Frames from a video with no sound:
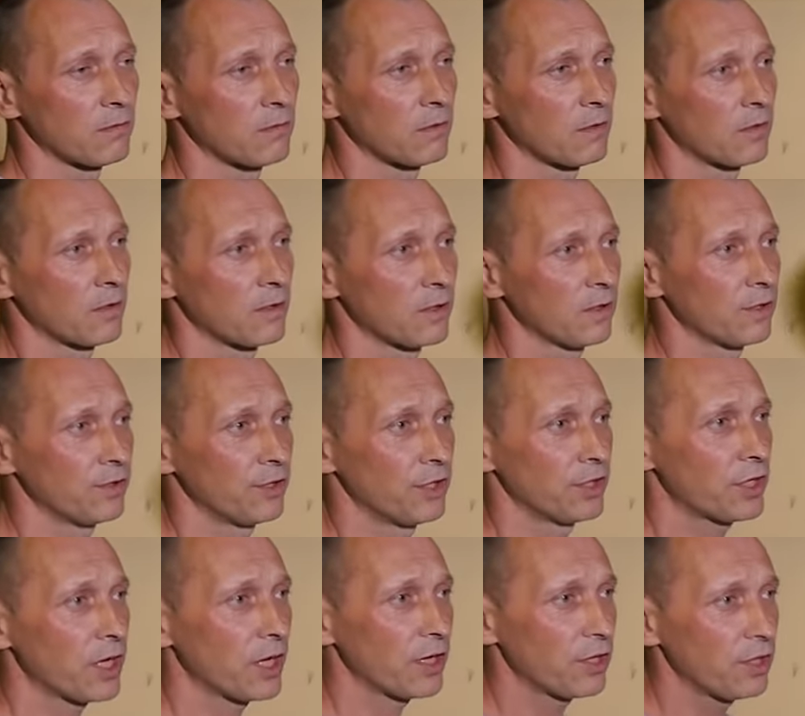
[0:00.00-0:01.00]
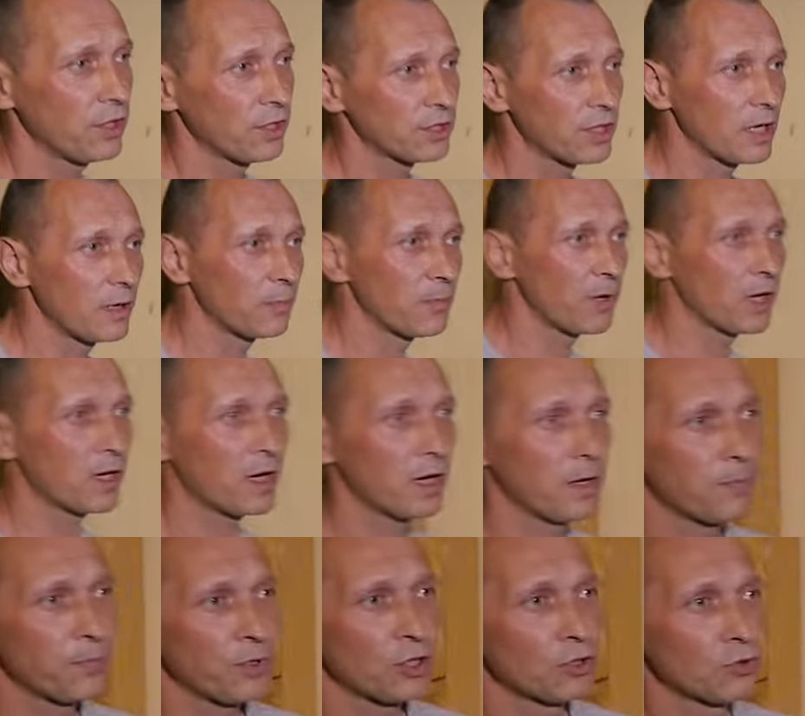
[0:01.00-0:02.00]
There is no need to do any
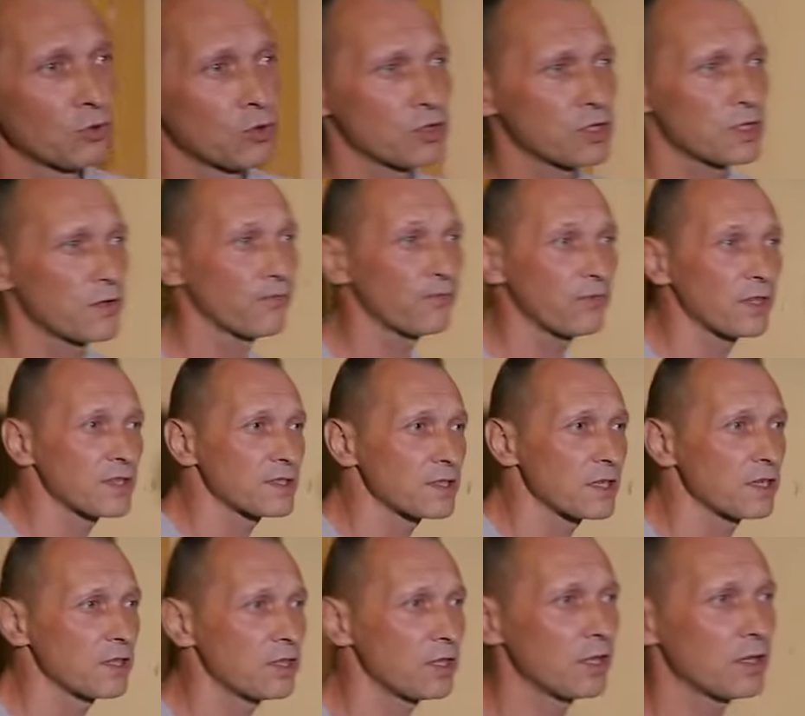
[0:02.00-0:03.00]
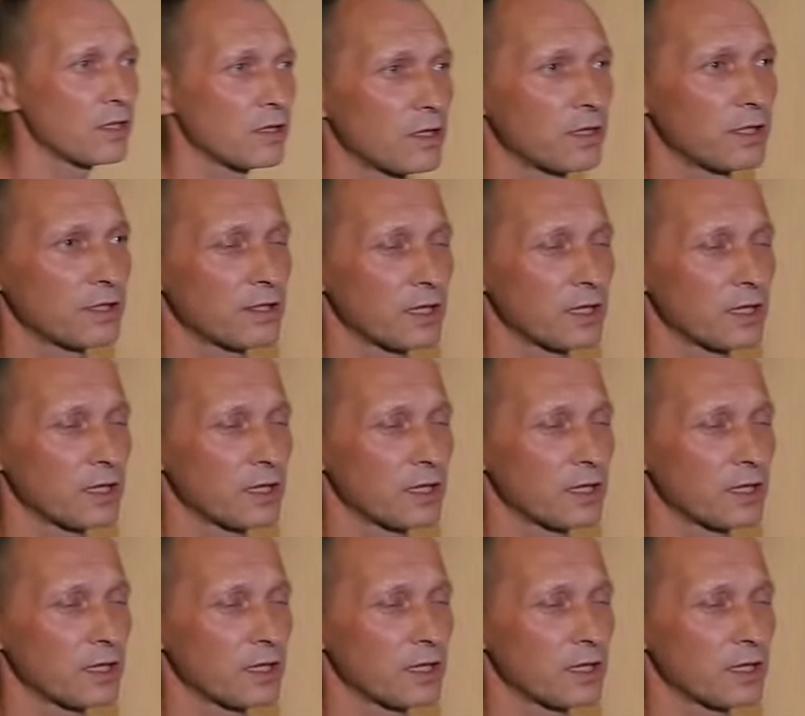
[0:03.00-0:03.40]
transfers of body weight,